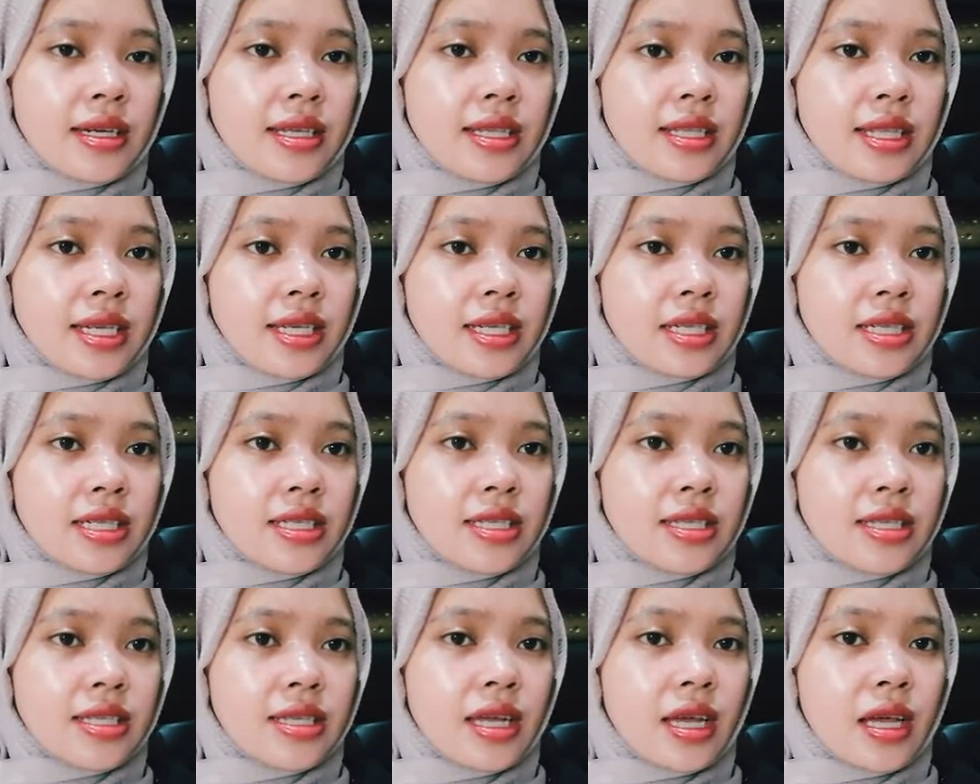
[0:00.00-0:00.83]

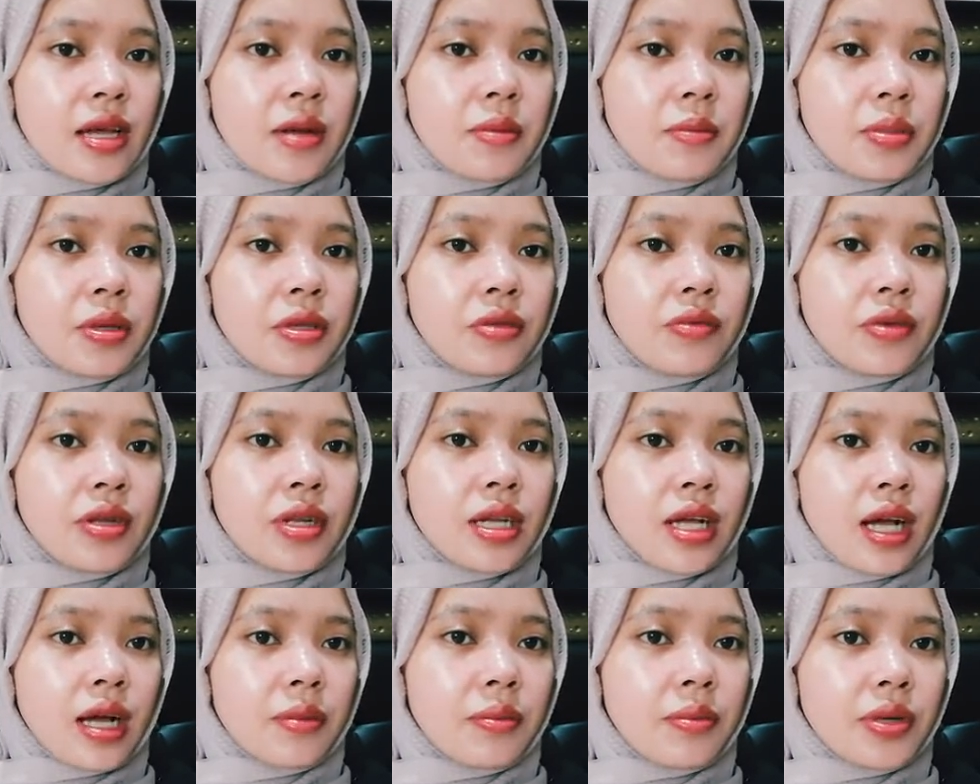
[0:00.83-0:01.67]
relations
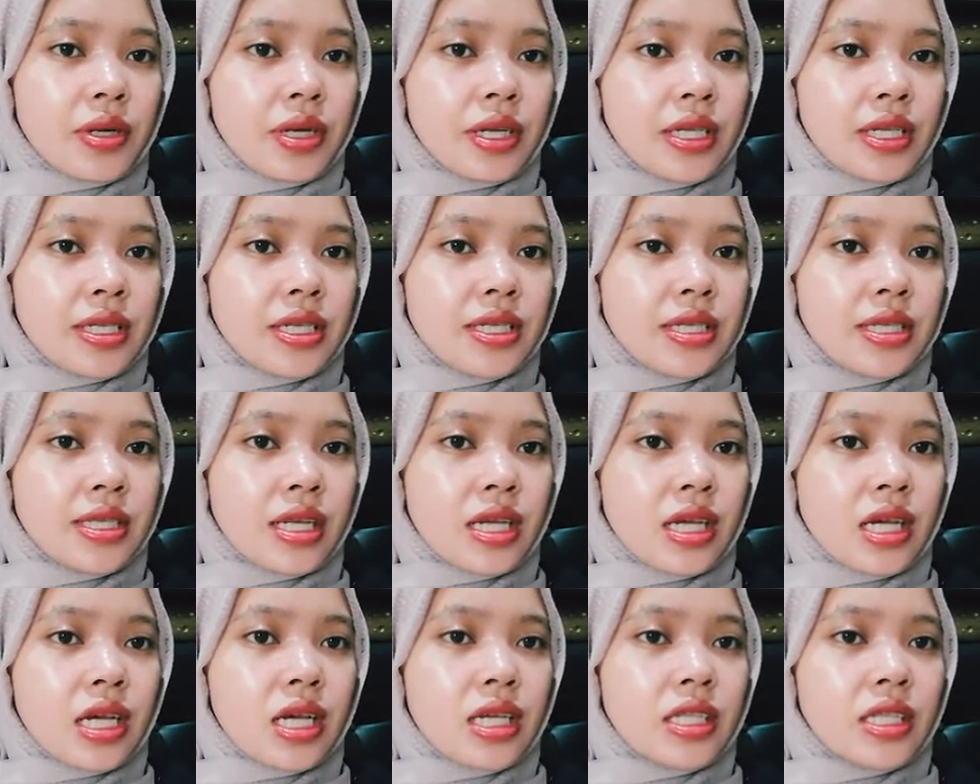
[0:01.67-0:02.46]
between companies.